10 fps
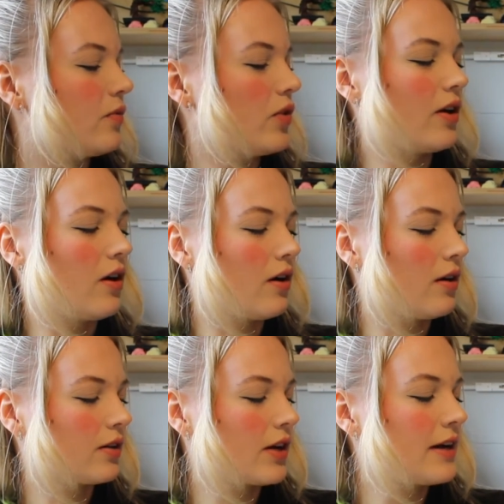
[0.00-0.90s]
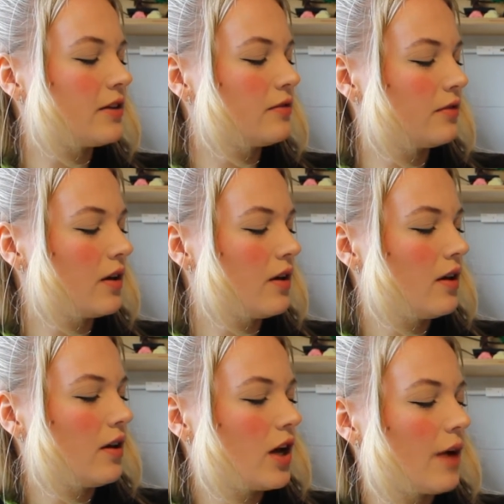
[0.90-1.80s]
that are
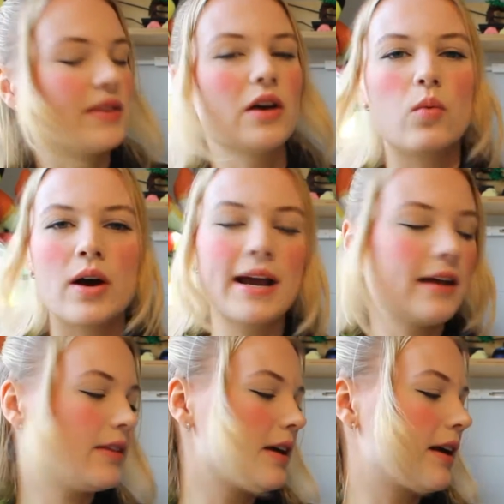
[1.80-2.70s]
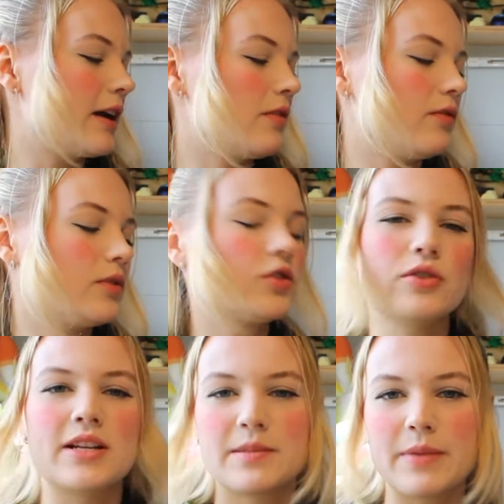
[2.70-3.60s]
they're white and they're kind of
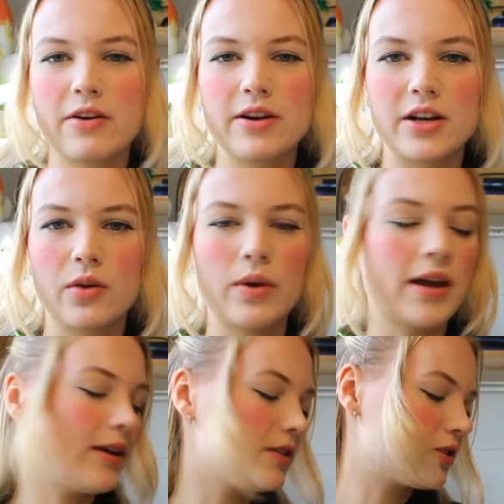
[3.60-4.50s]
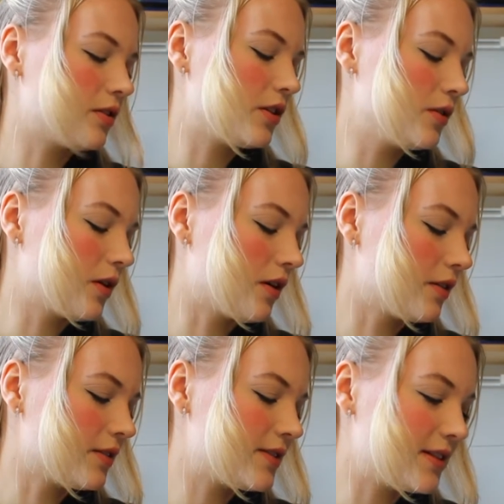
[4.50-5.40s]
transparent in a way so that you
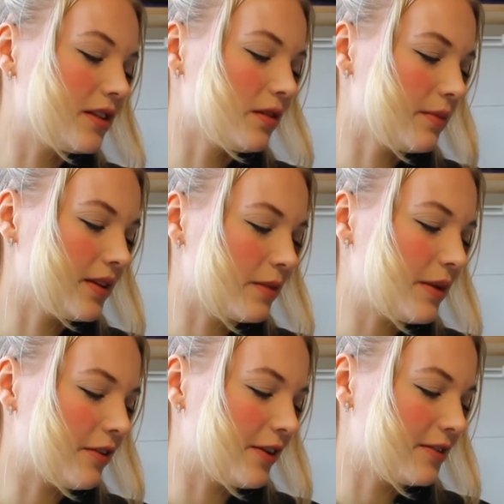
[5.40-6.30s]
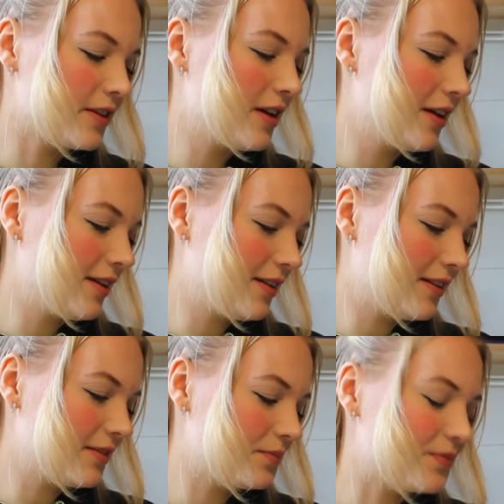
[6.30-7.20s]
can't see them in the background.
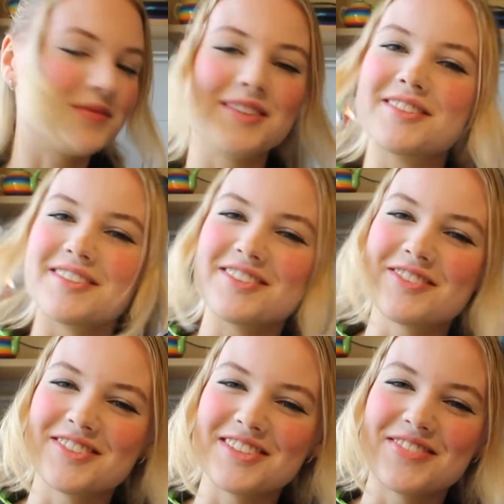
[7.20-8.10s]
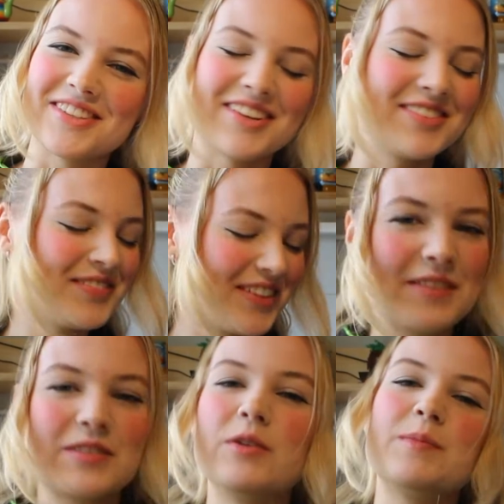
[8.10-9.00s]
This is an interesting video.
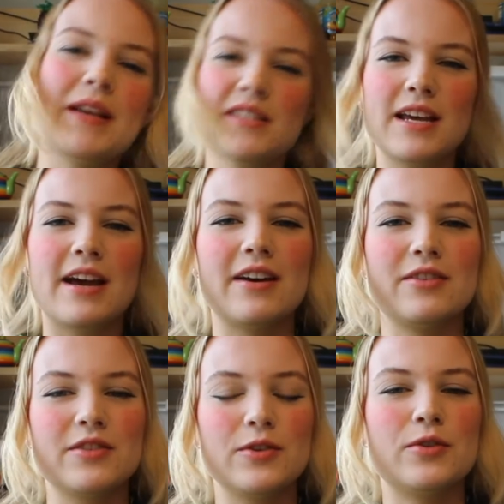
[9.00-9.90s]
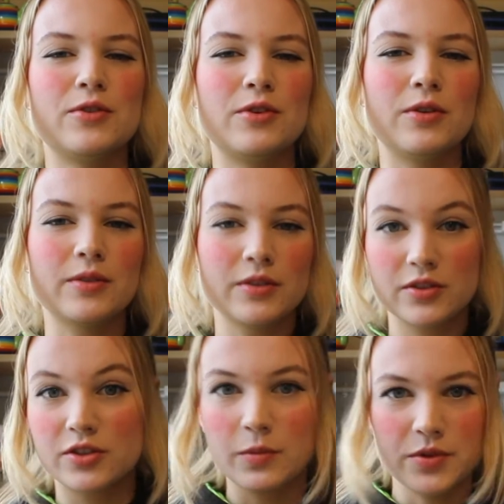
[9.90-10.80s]
So it's best to have your
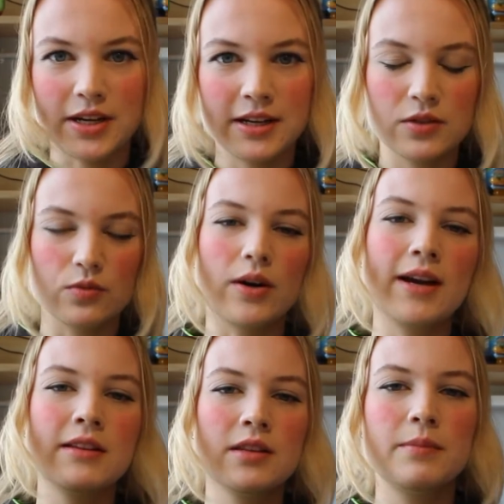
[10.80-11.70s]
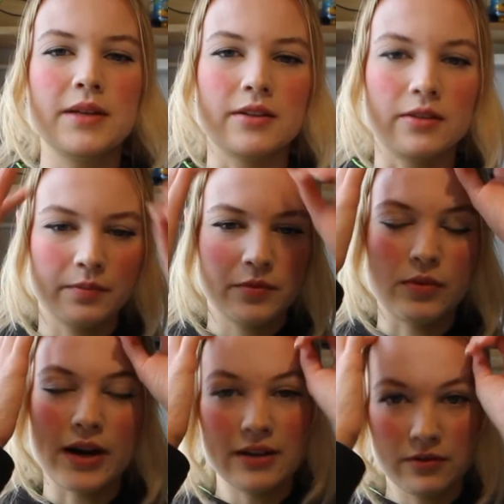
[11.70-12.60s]
subject right in the middle,
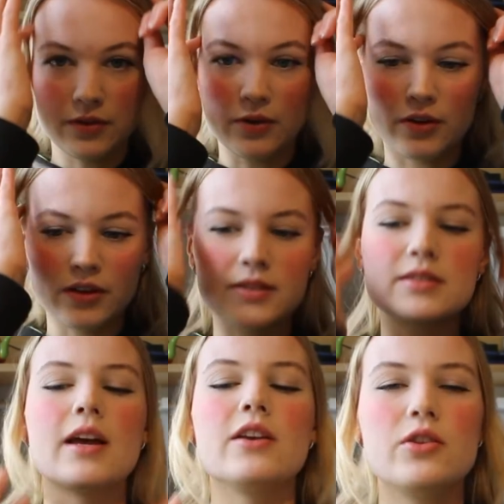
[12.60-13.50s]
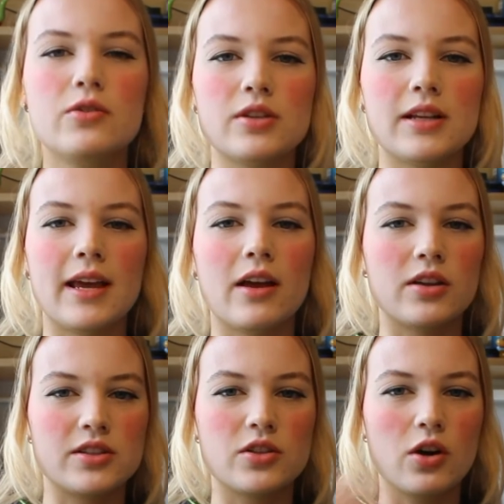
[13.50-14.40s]
right in focus, and usually
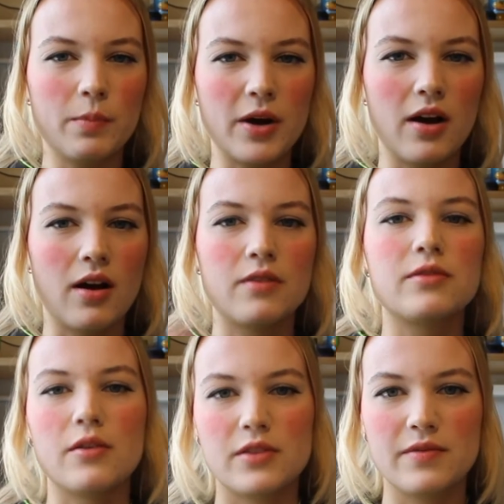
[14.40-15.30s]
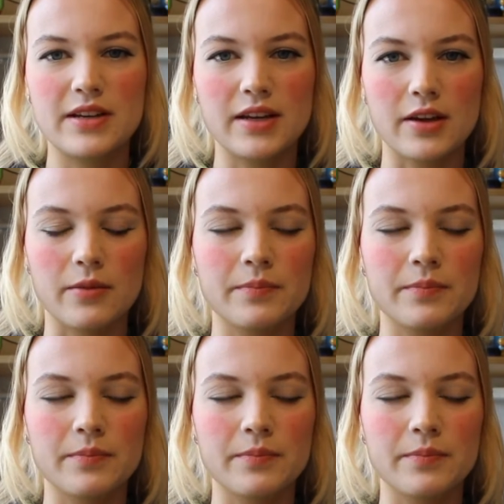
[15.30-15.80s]
as the top half of the video.